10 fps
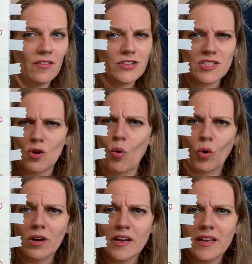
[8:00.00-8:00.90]
this
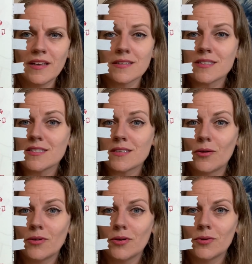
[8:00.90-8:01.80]
orc. He is
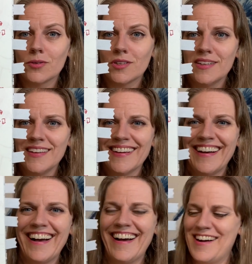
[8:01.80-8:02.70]
so cool.
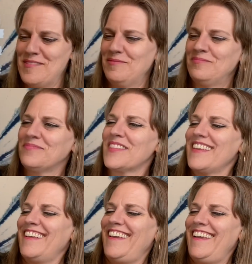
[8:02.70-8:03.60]
And
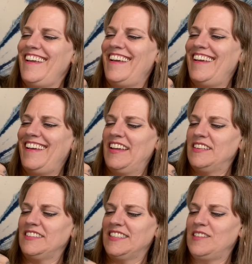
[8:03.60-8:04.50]

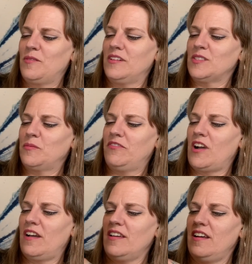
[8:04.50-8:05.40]
let's see what else we've
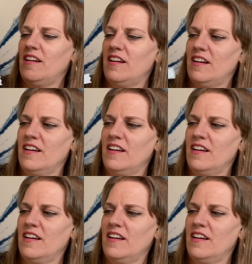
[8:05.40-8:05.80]
got here.